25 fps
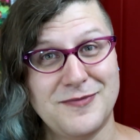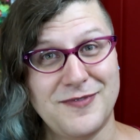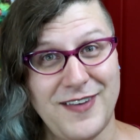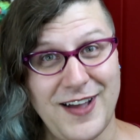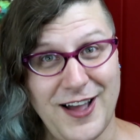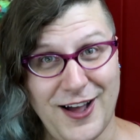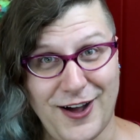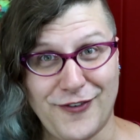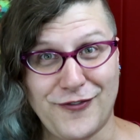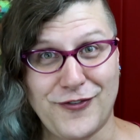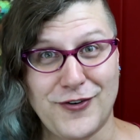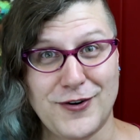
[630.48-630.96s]

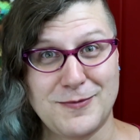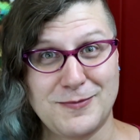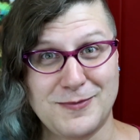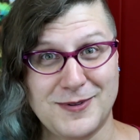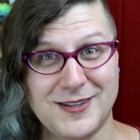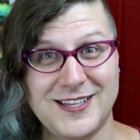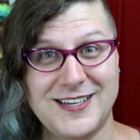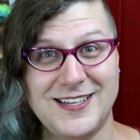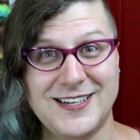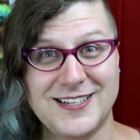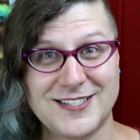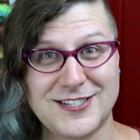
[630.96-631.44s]
Alfred
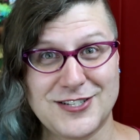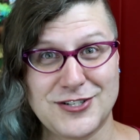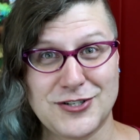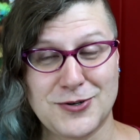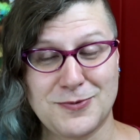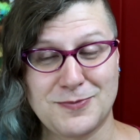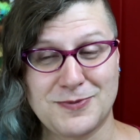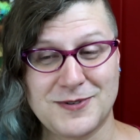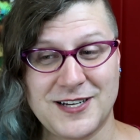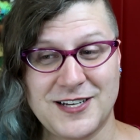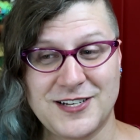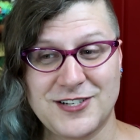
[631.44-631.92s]
Molina's
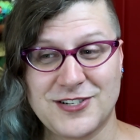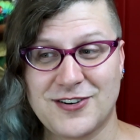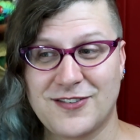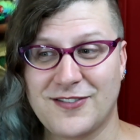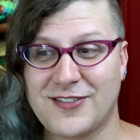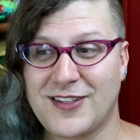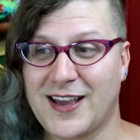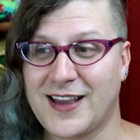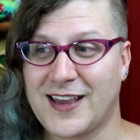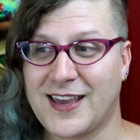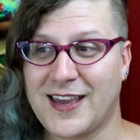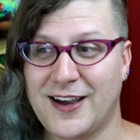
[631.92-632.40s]
interpretation of
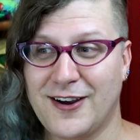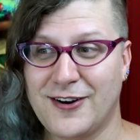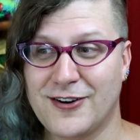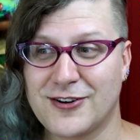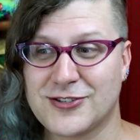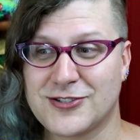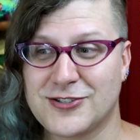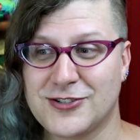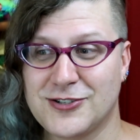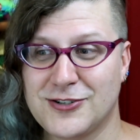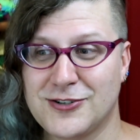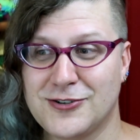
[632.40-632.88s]
that
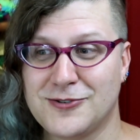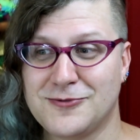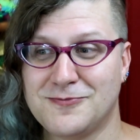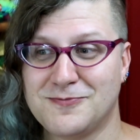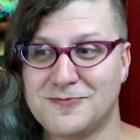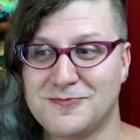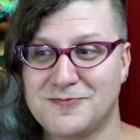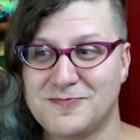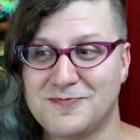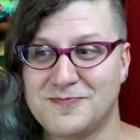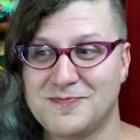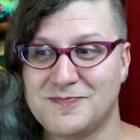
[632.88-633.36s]
character,
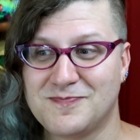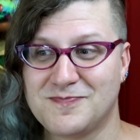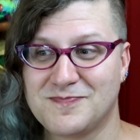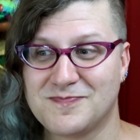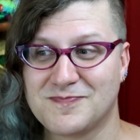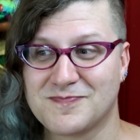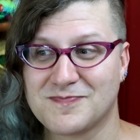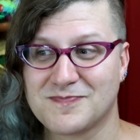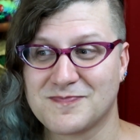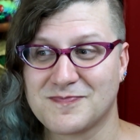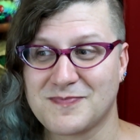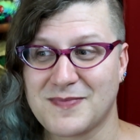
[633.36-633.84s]

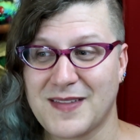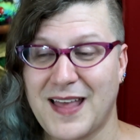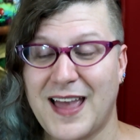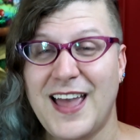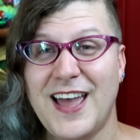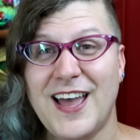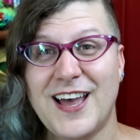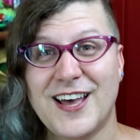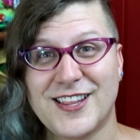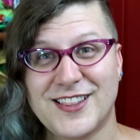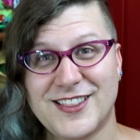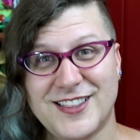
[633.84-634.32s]

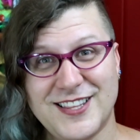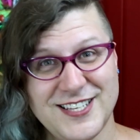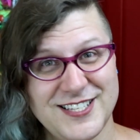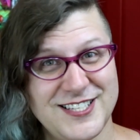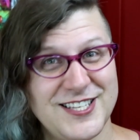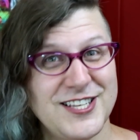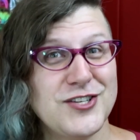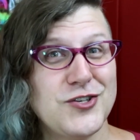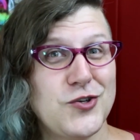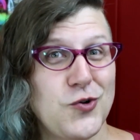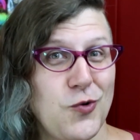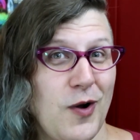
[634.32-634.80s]
this
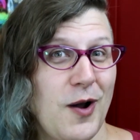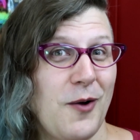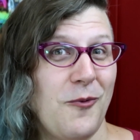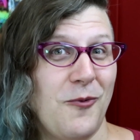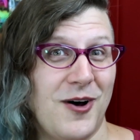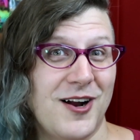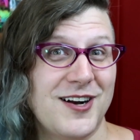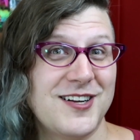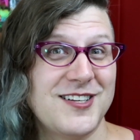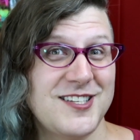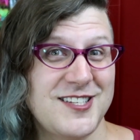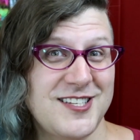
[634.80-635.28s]
is who I
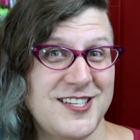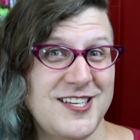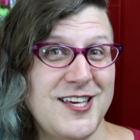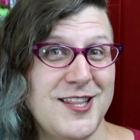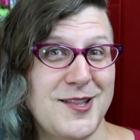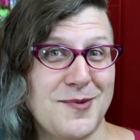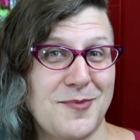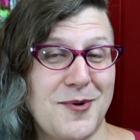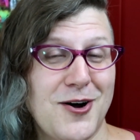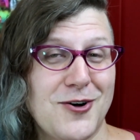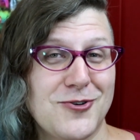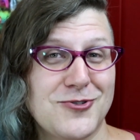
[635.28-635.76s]
wanted to see
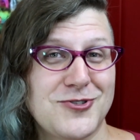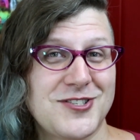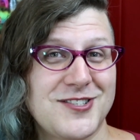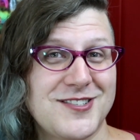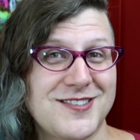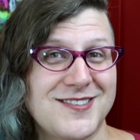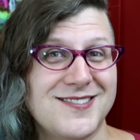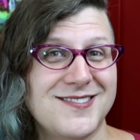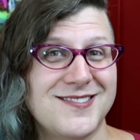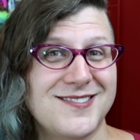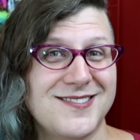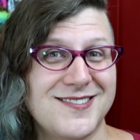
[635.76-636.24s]
the most.
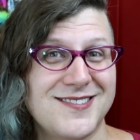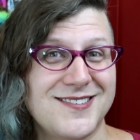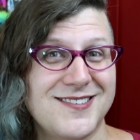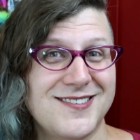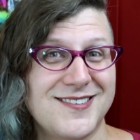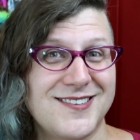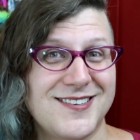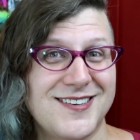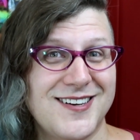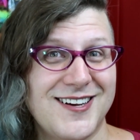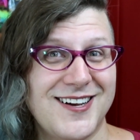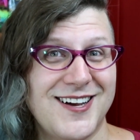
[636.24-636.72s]

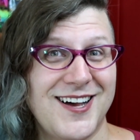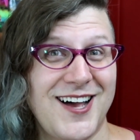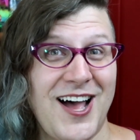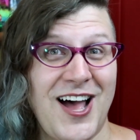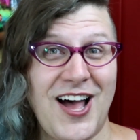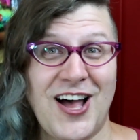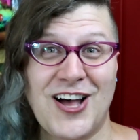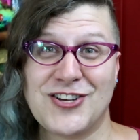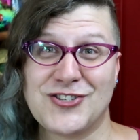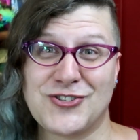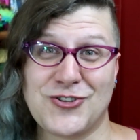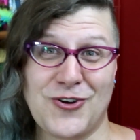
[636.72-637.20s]

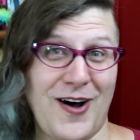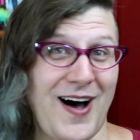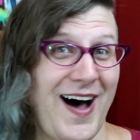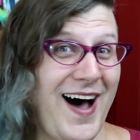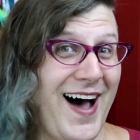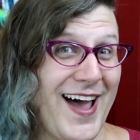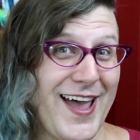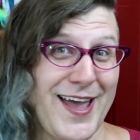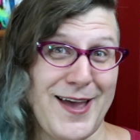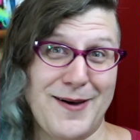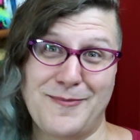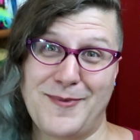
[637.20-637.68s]
So
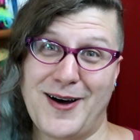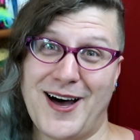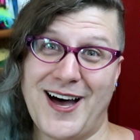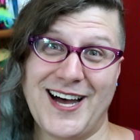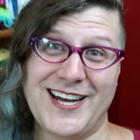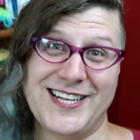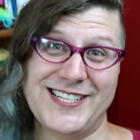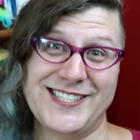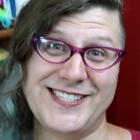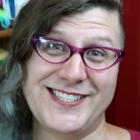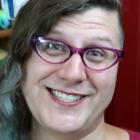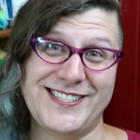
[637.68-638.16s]
I am
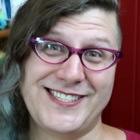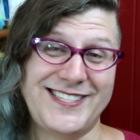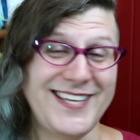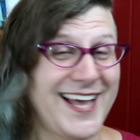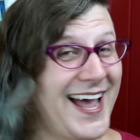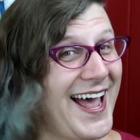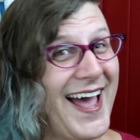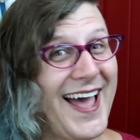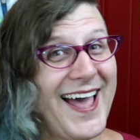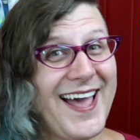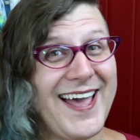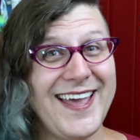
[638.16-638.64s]
a
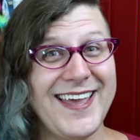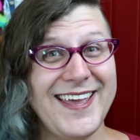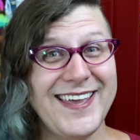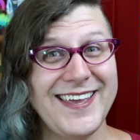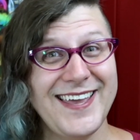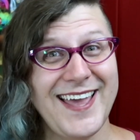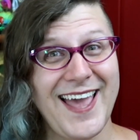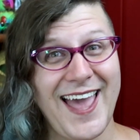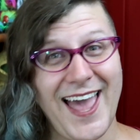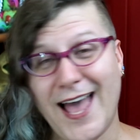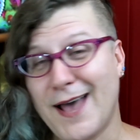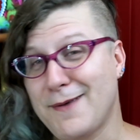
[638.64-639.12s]
dang
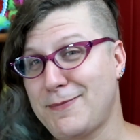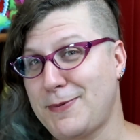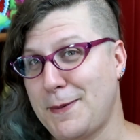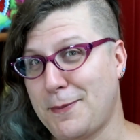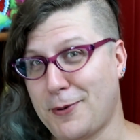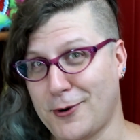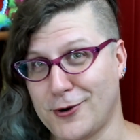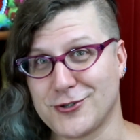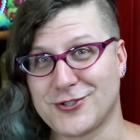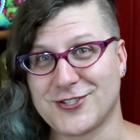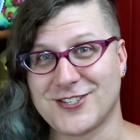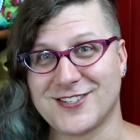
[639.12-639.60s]
happy
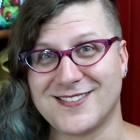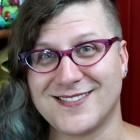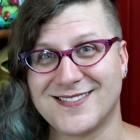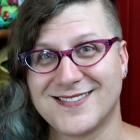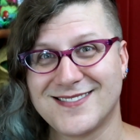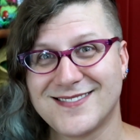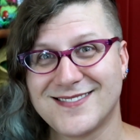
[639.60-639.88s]
person.